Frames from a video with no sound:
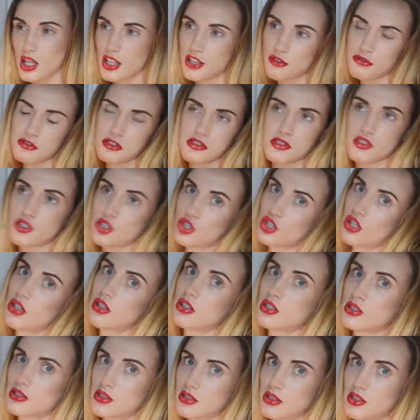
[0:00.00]
If it's a
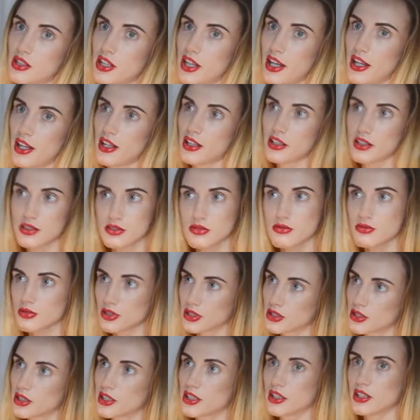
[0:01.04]
chocolate cake, it
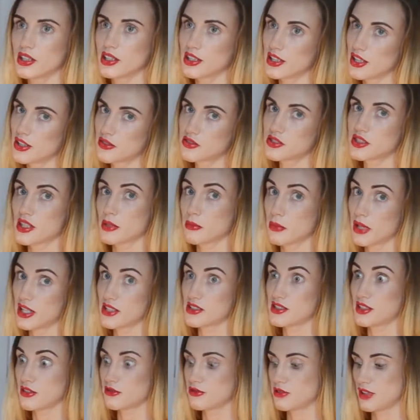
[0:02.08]
really gives
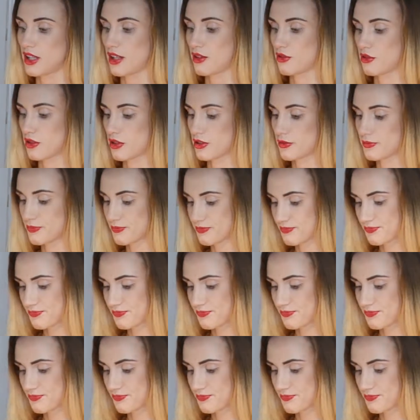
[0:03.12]
amazing flavor.